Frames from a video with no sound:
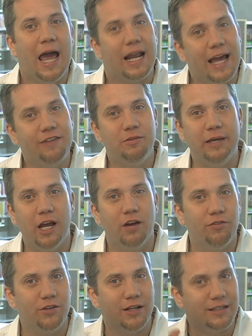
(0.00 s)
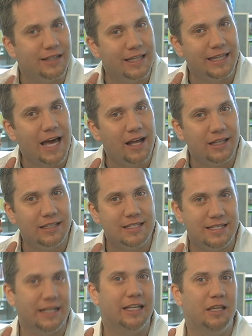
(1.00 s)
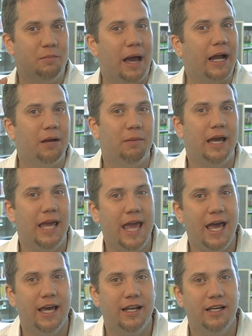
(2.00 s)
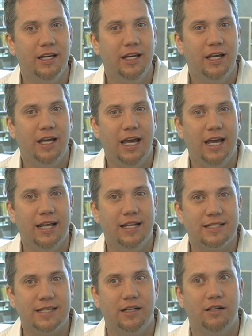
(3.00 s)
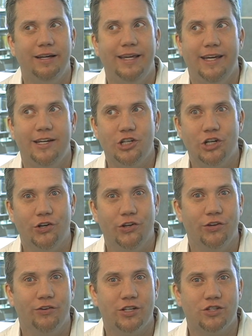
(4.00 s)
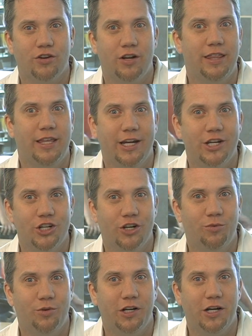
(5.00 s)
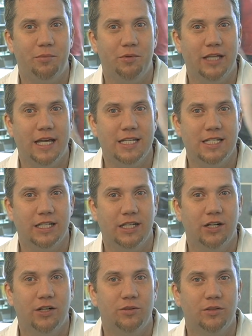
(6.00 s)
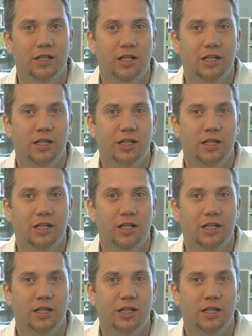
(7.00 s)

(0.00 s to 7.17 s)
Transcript: And I have to be careful not to let that stick in the back of my head. And it's like, oh, I can't share another restaurant. I think I shared one a couple days ago.